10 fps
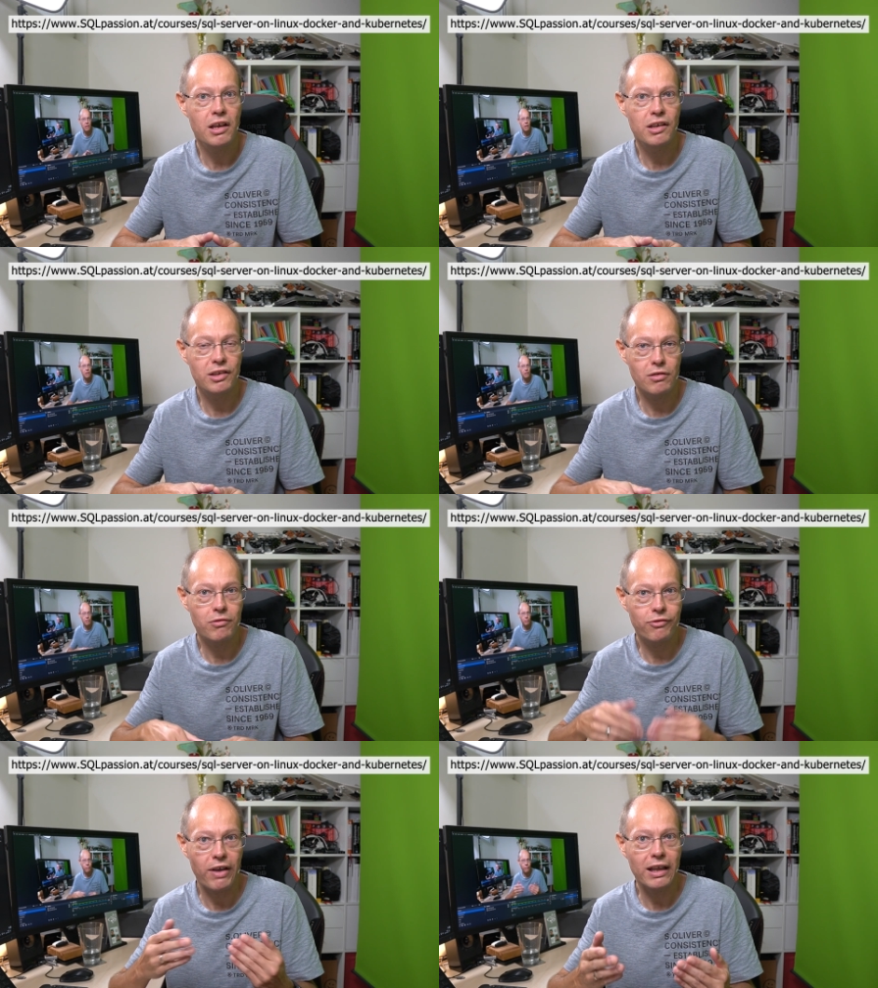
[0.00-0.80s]
So
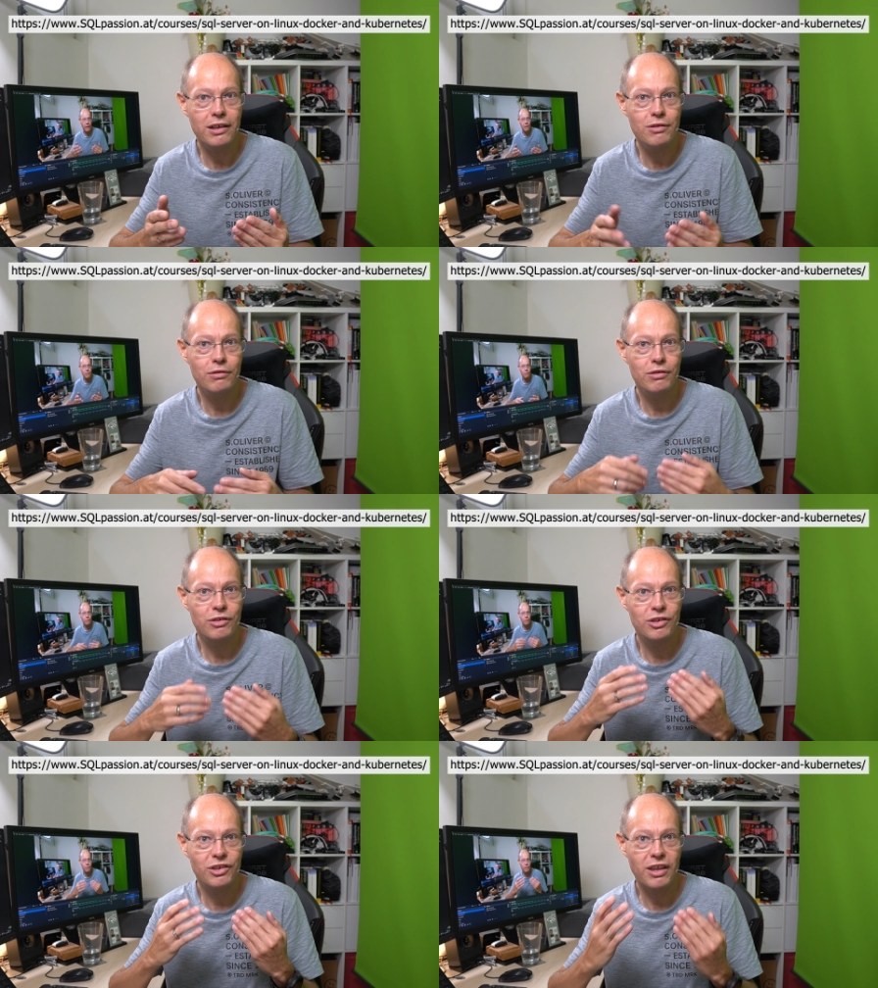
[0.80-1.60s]
thank you,
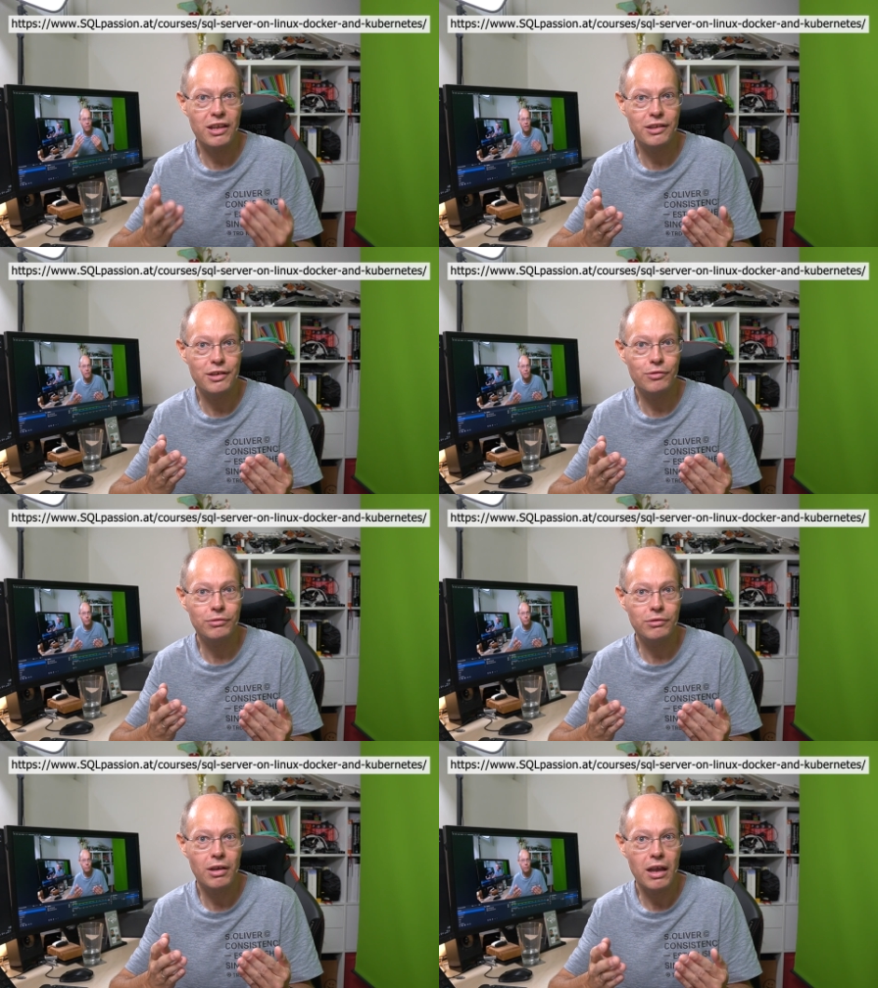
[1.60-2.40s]
stay
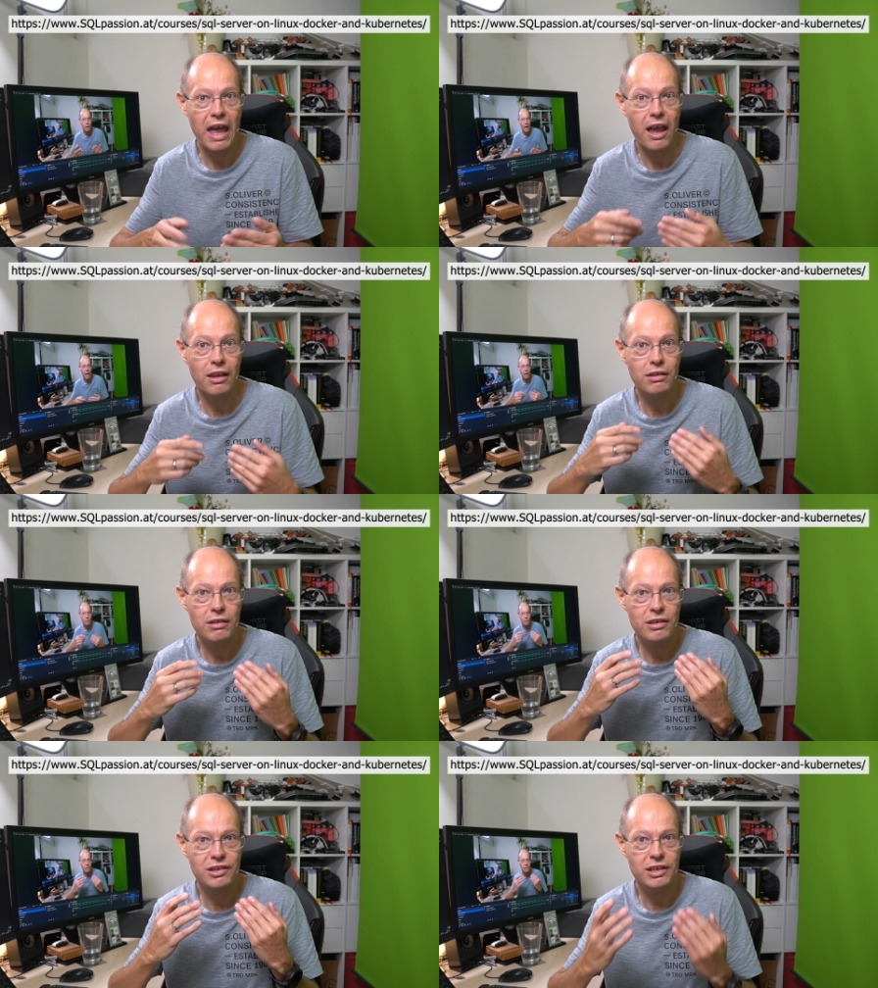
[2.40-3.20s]
tuned, and
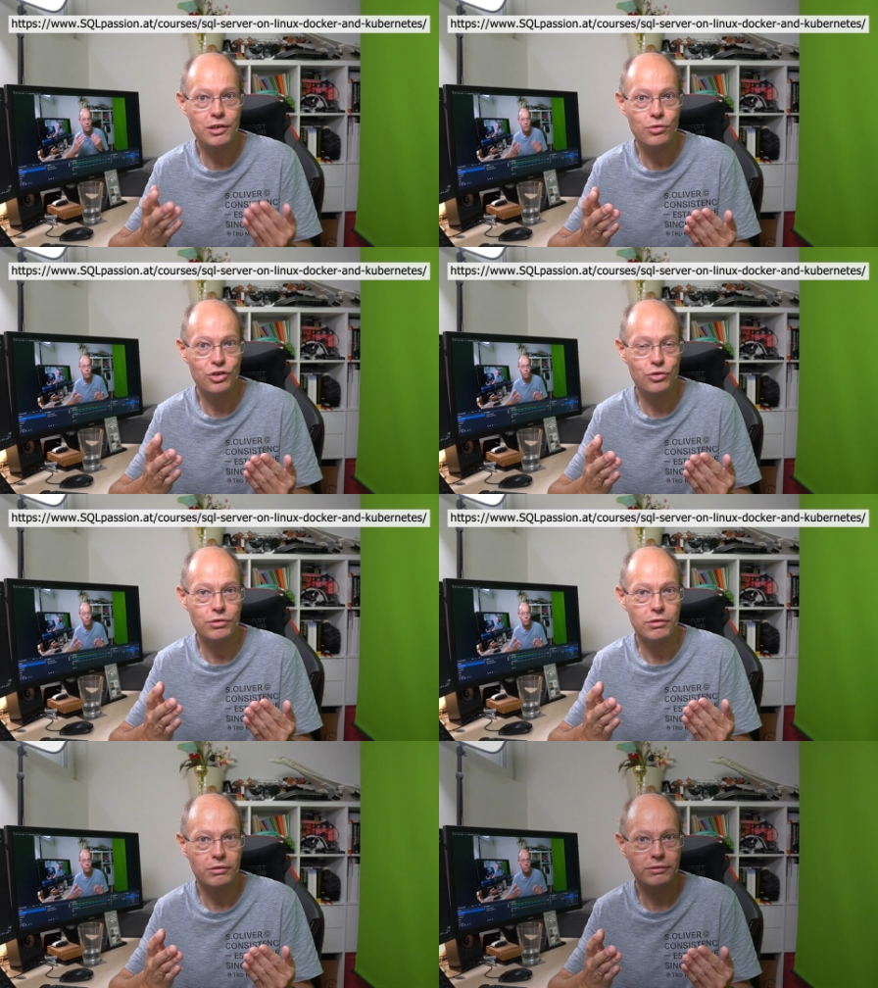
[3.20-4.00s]
see you soon.